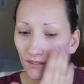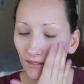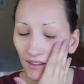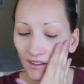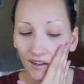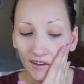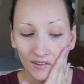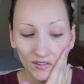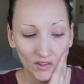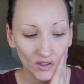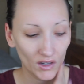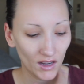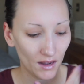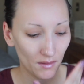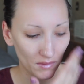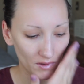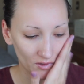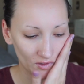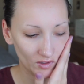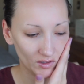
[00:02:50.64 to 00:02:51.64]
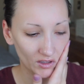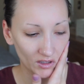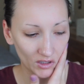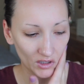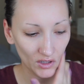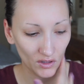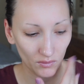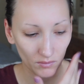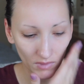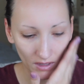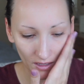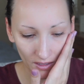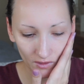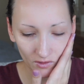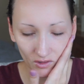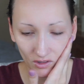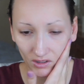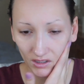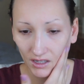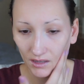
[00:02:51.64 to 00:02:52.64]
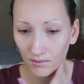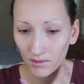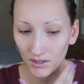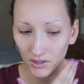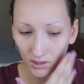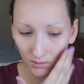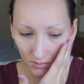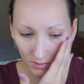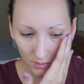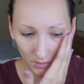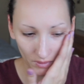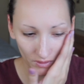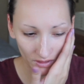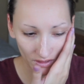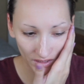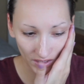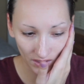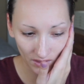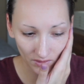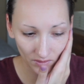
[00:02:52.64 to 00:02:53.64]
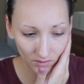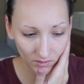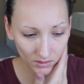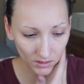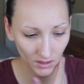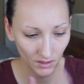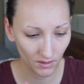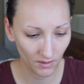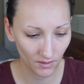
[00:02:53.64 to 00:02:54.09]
And I don't know how much is too much or how much I'm supposed to use.